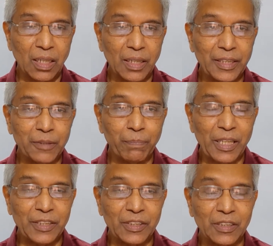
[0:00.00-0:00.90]
It is
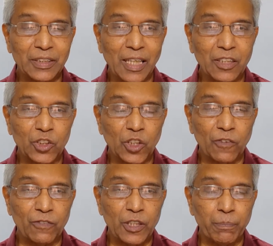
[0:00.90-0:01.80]
placed in
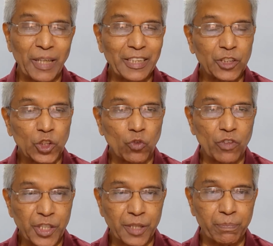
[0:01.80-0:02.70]
places of
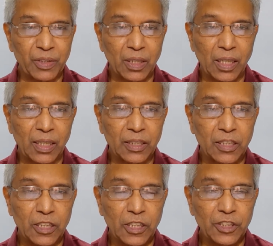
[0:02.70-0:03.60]
worship like
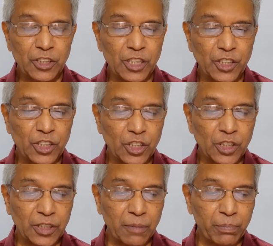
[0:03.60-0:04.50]
churches,
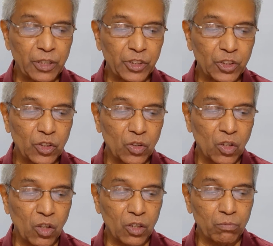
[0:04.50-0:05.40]
temples,
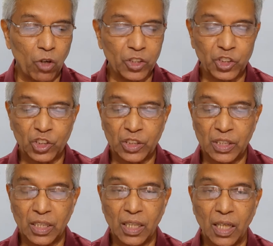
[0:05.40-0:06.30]
or mosques.
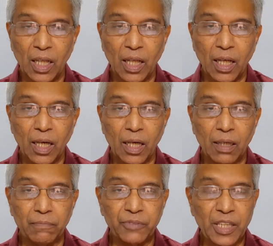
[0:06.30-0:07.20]

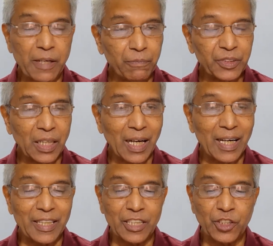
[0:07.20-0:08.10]
Hymns are
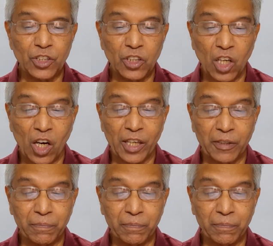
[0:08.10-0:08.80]
addressed to God.